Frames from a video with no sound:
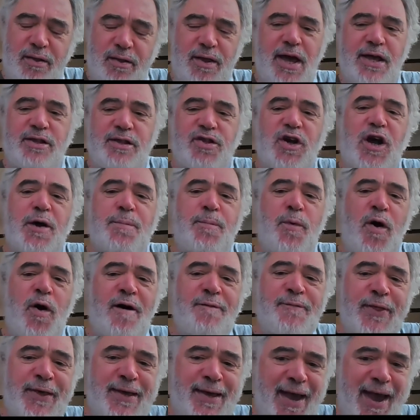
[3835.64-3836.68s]
they took him
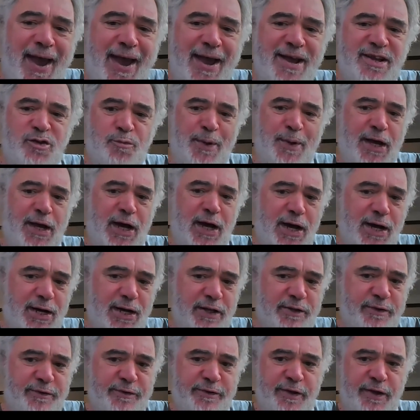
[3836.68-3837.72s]
off the case
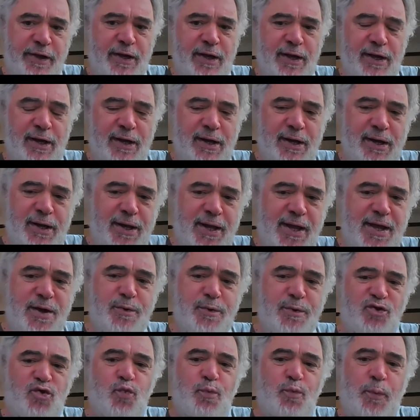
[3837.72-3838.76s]
because he
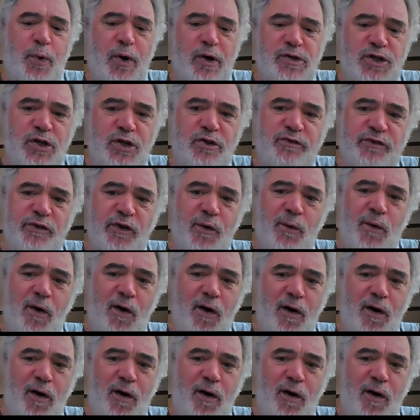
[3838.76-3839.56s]
was pushing so